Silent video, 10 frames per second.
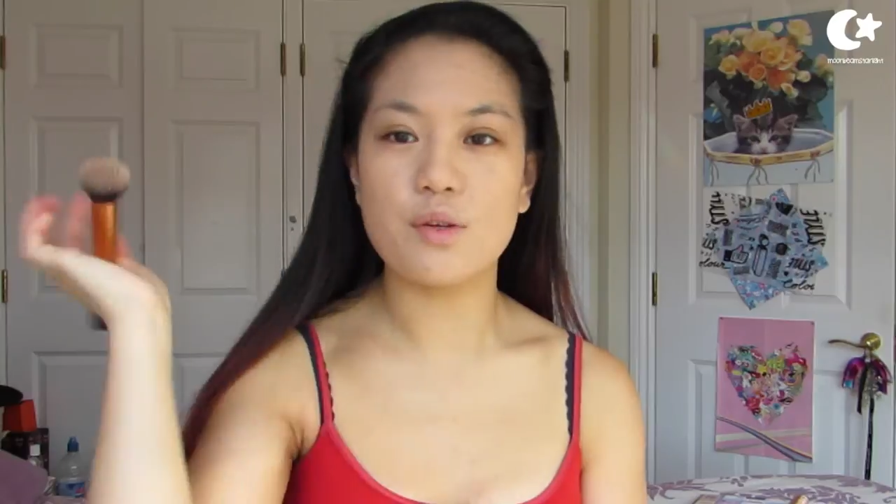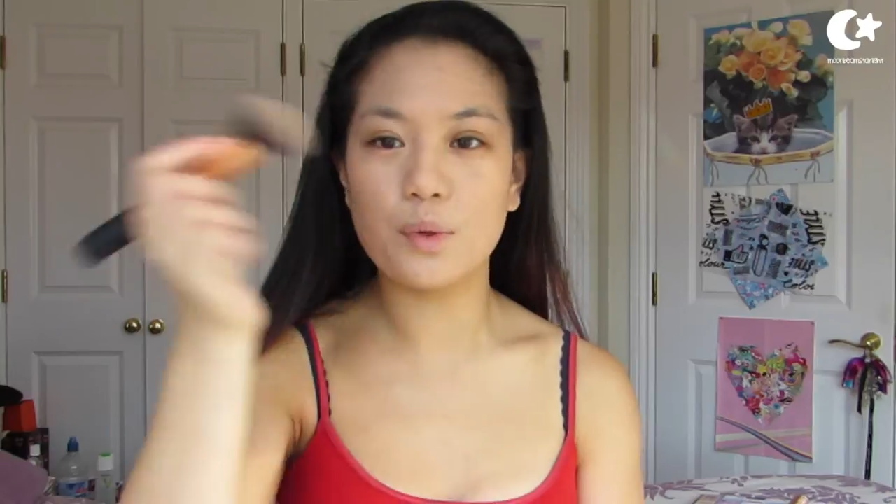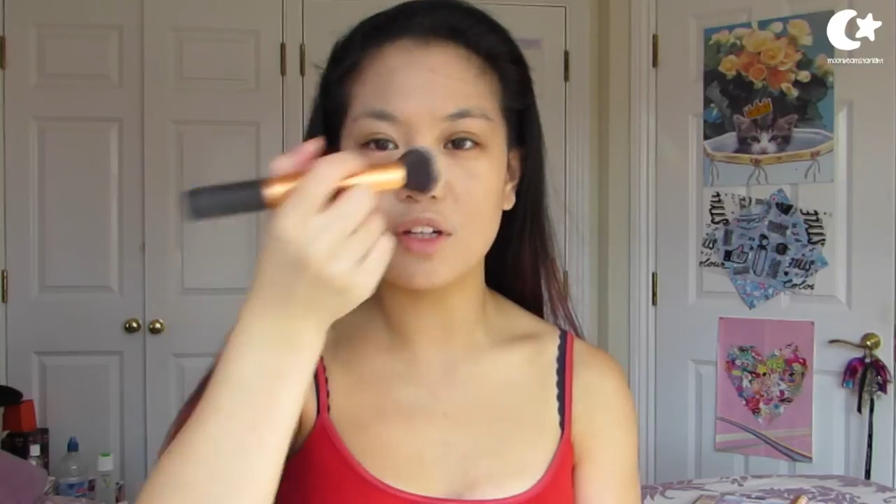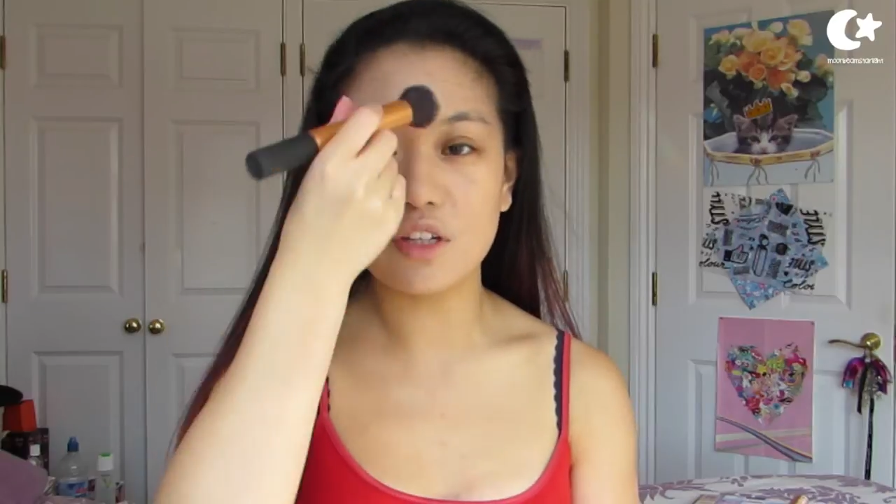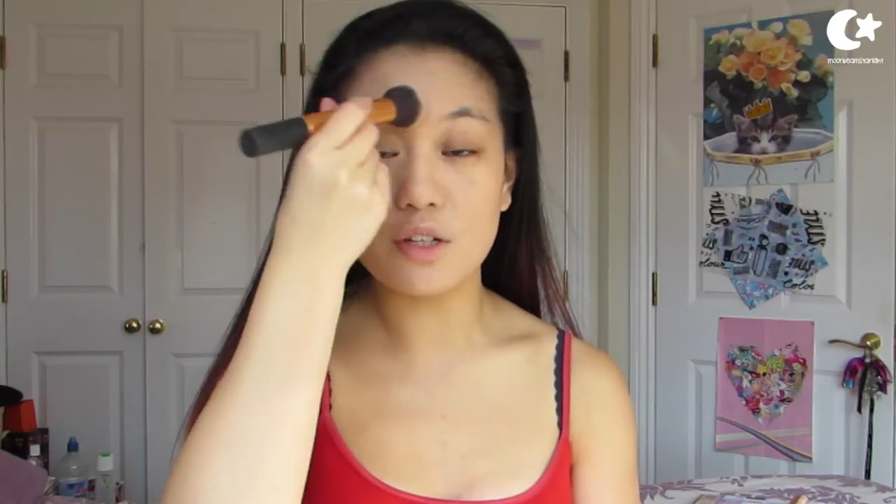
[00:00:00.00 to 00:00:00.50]
you
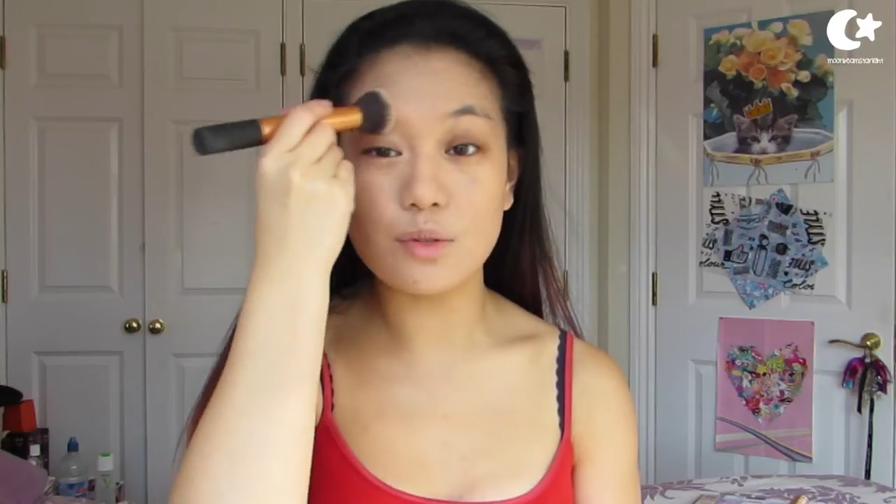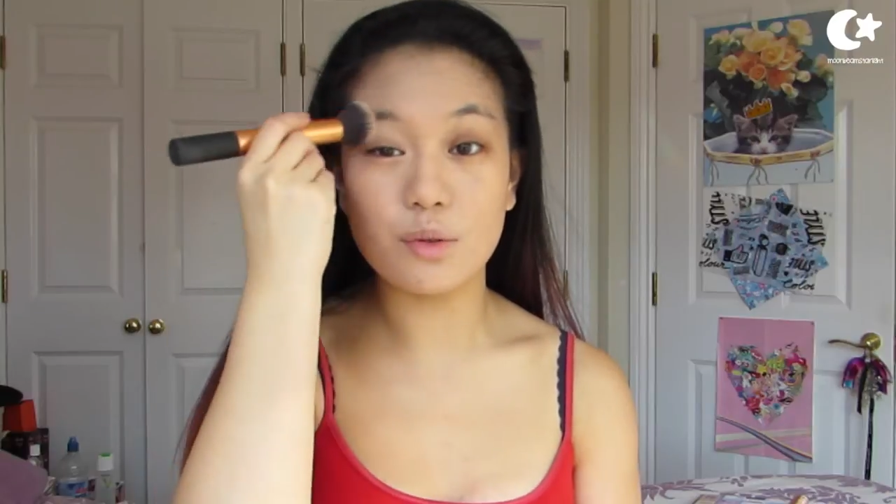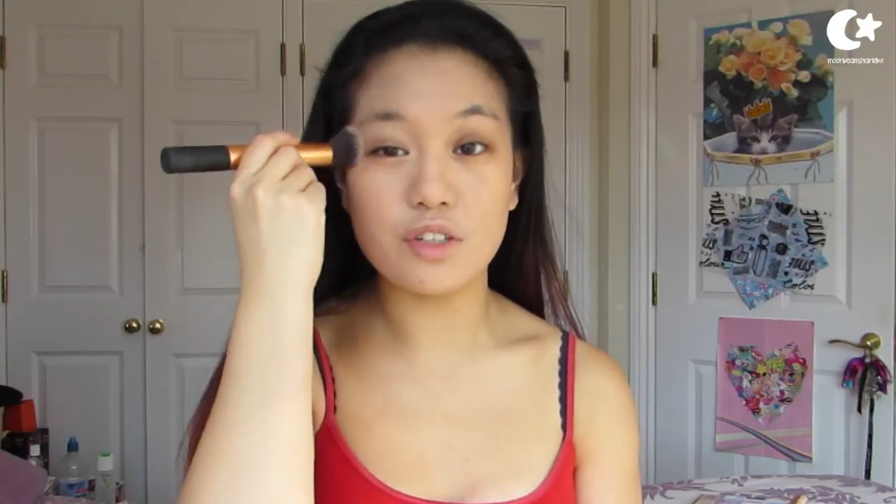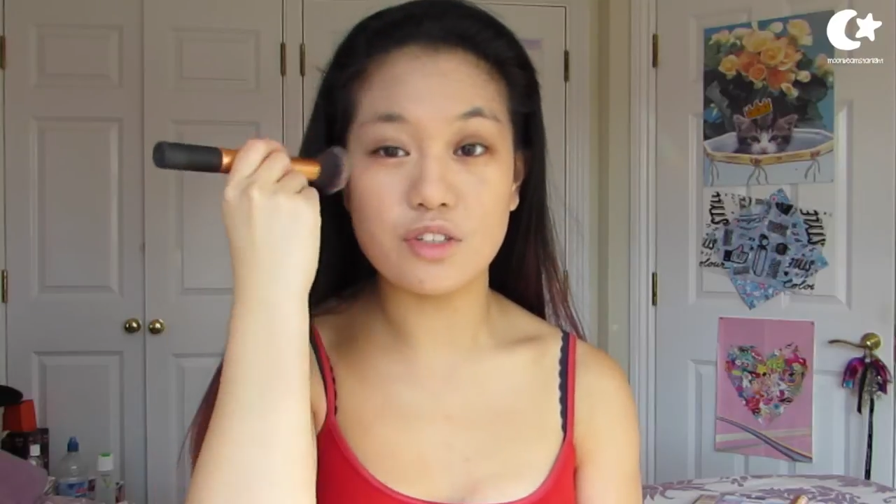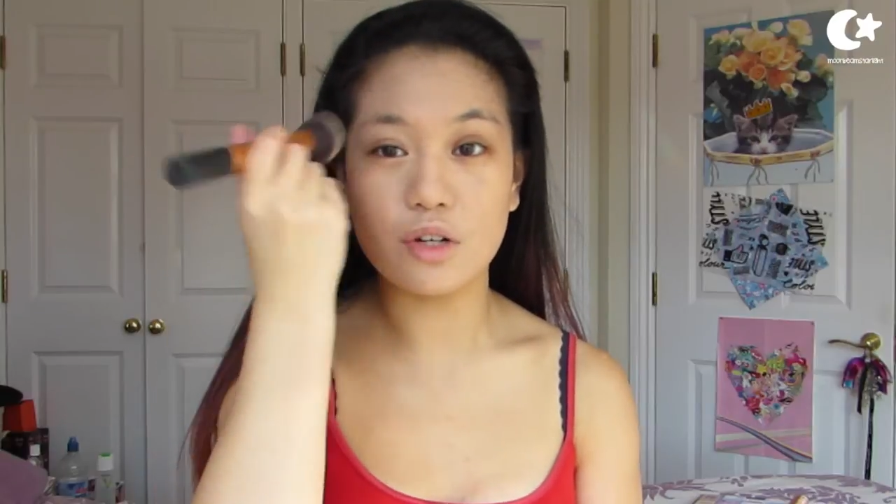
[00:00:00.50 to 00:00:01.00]
will lose
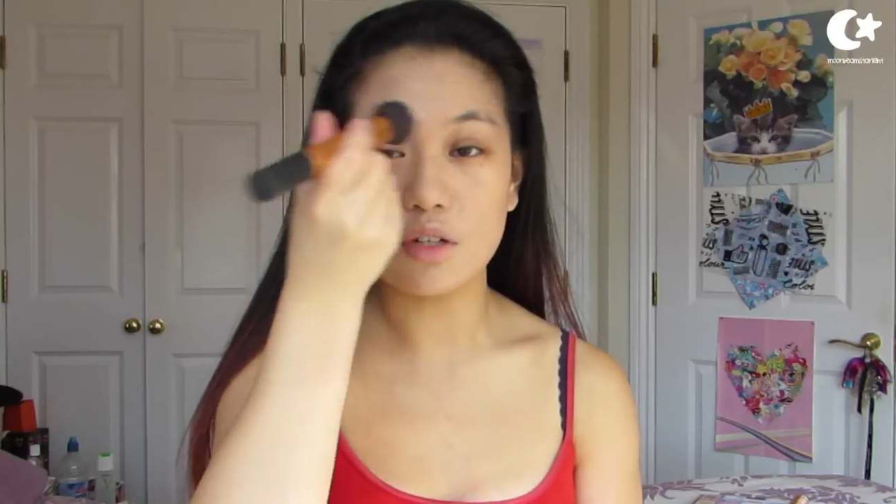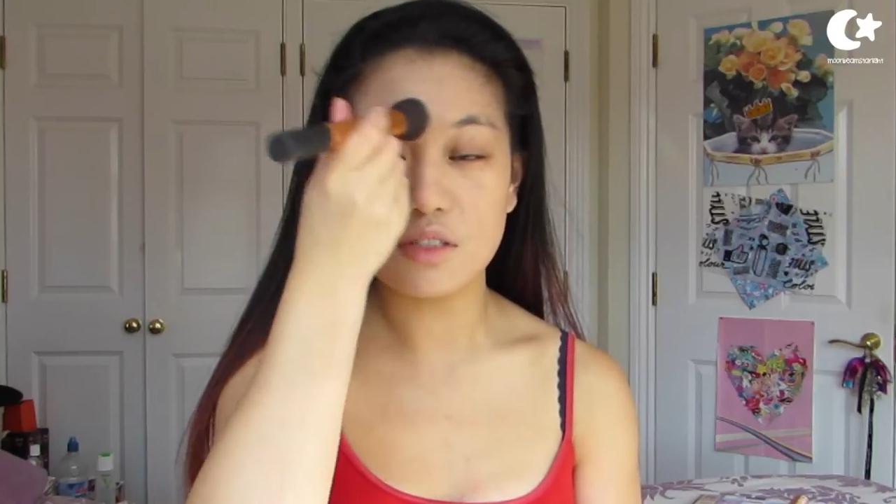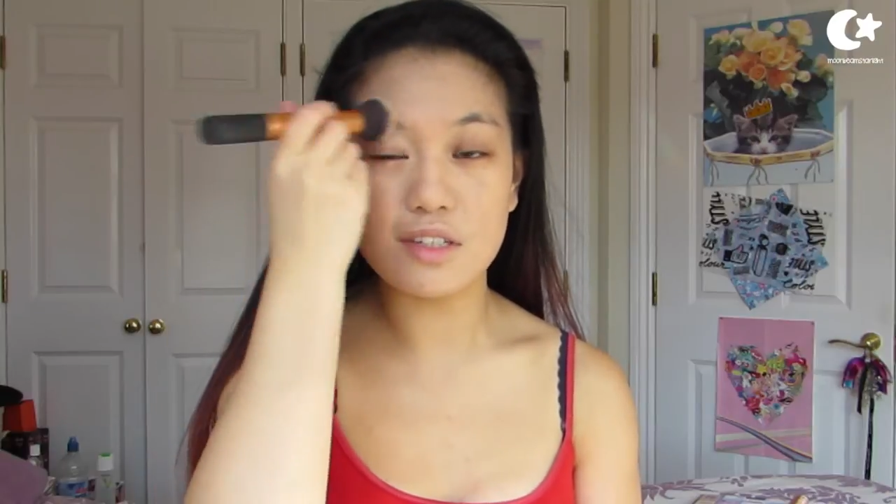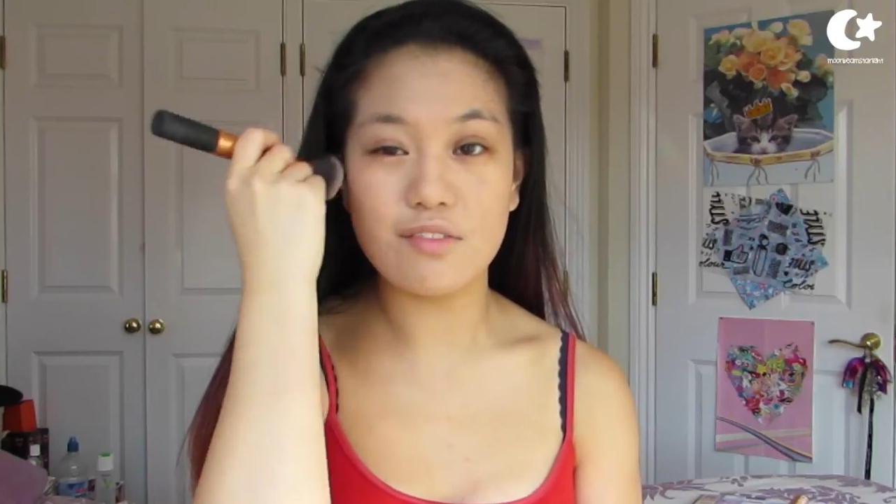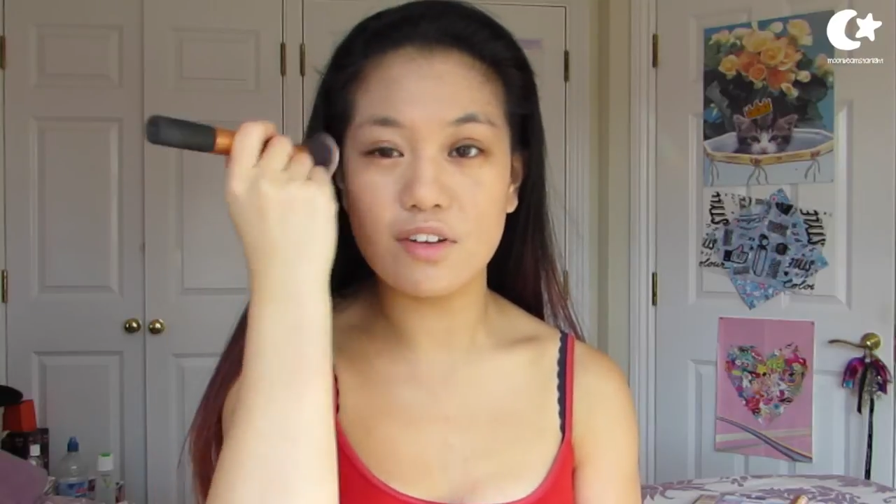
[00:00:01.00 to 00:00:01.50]
all the
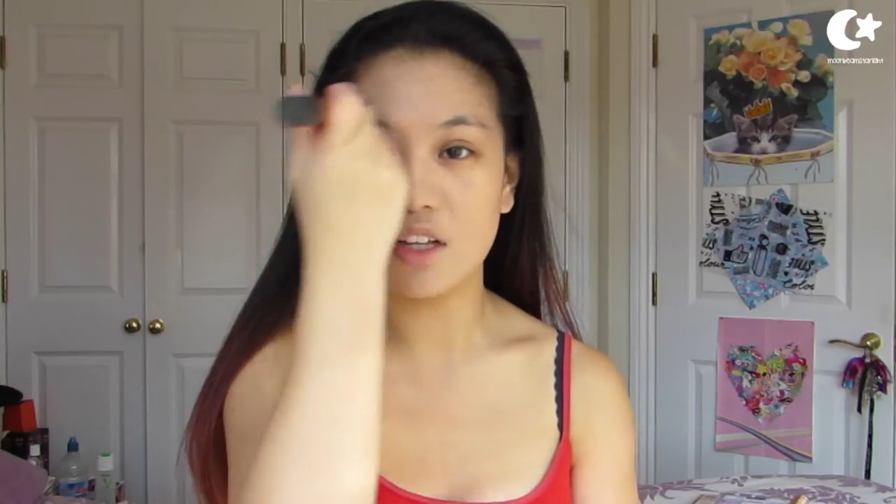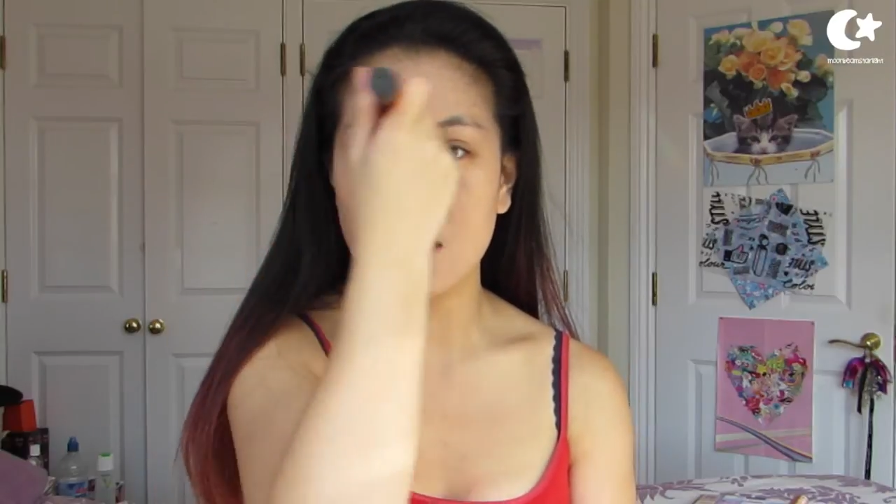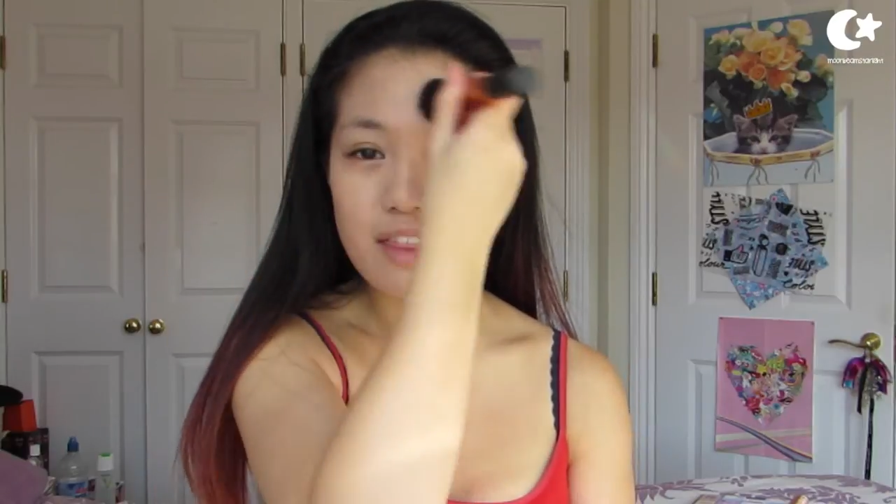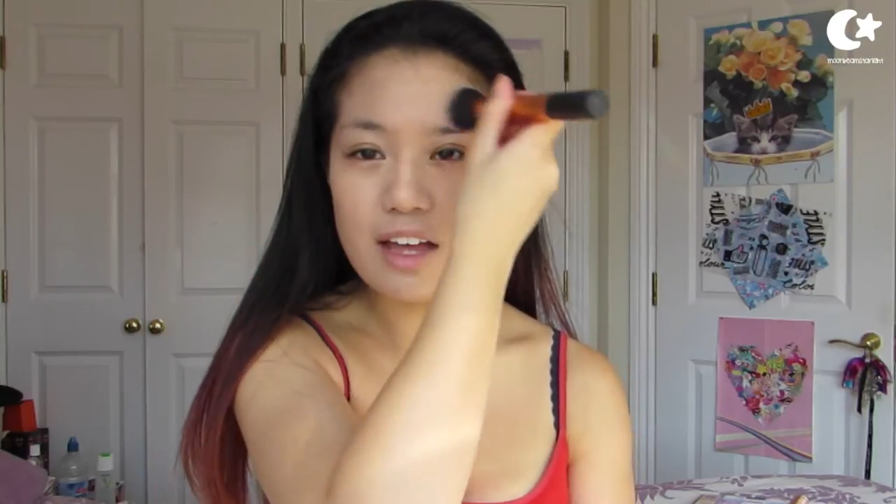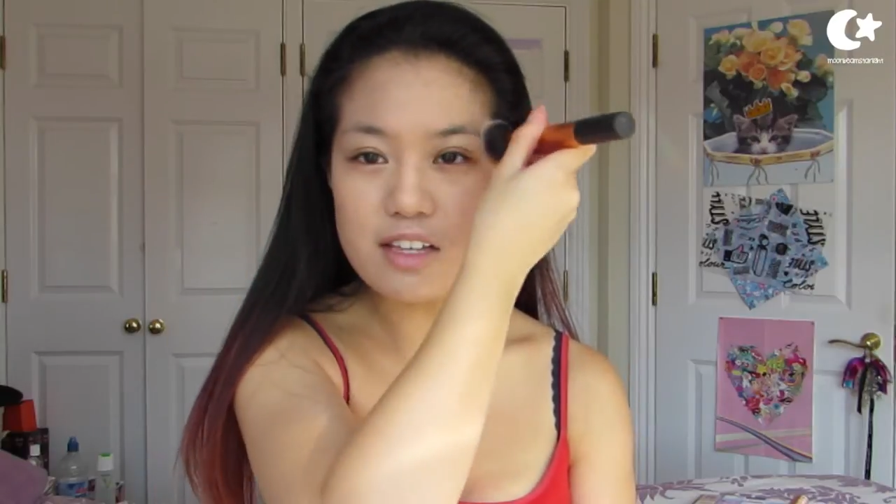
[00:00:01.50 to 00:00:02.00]
dots and everything
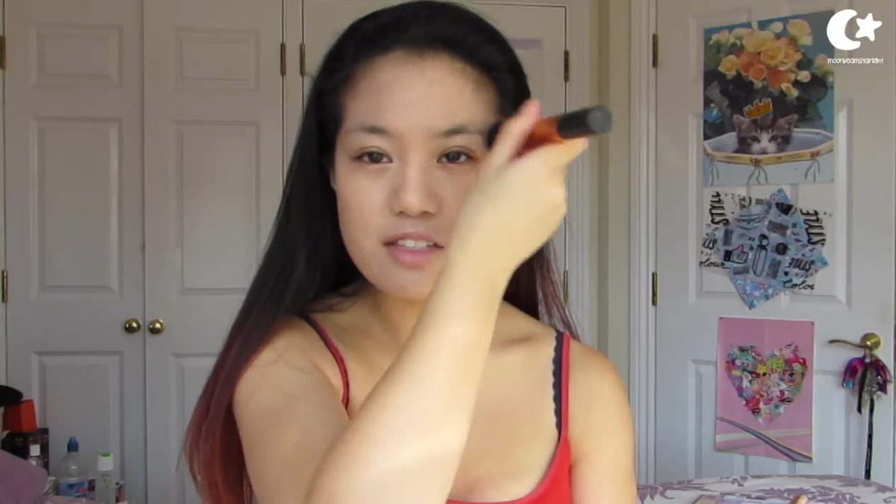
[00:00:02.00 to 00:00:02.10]
like that.